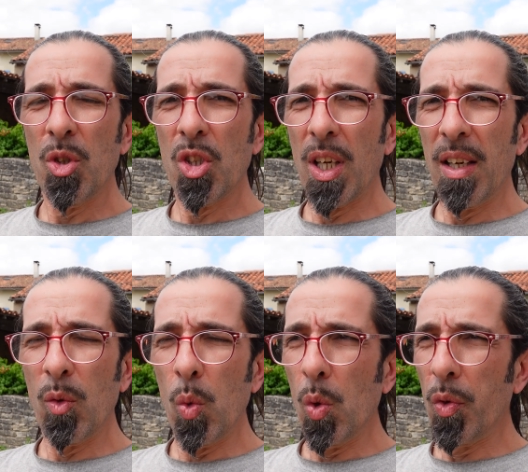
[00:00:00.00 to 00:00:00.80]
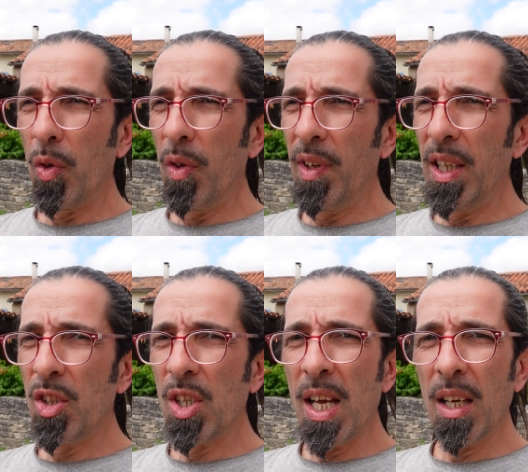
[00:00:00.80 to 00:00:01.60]
Just going to have a walk through the
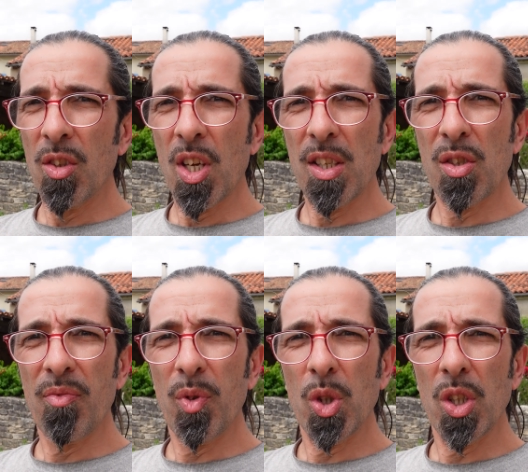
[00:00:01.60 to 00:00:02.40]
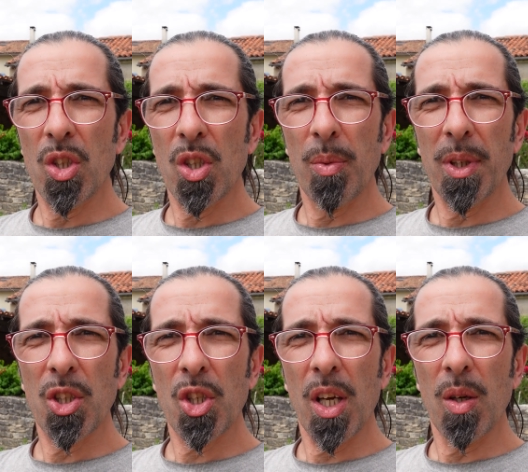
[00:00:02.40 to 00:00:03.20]
village now and take some footage so we
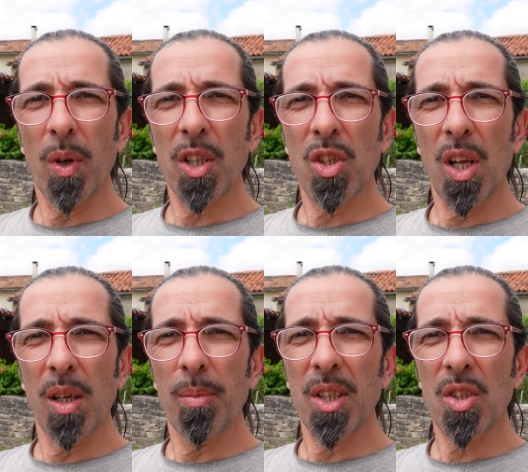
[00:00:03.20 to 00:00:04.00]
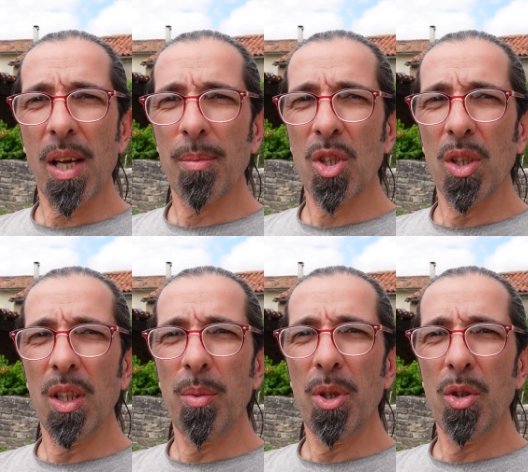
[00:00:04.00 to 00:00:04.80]
can show you what it's like, but it's
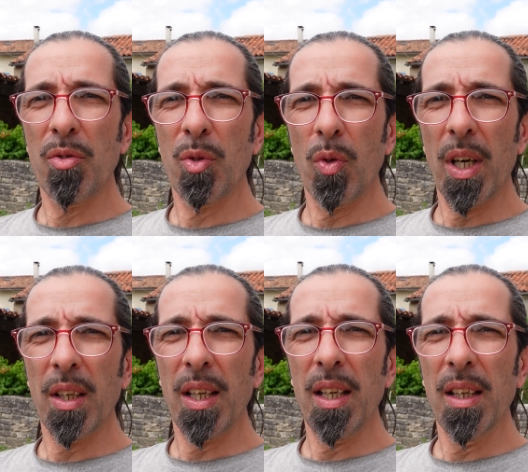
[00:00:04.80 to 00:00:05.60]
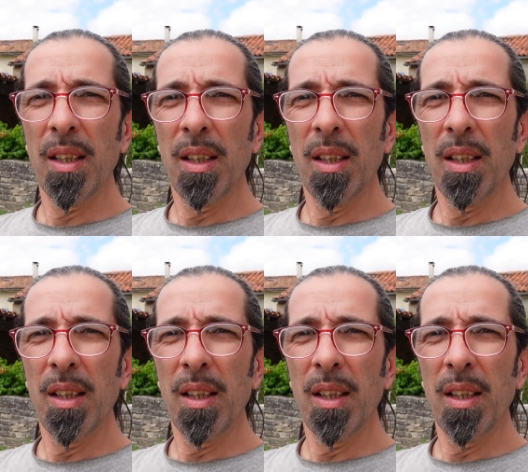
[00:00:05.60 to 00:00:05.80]
absolutely beautiful around here.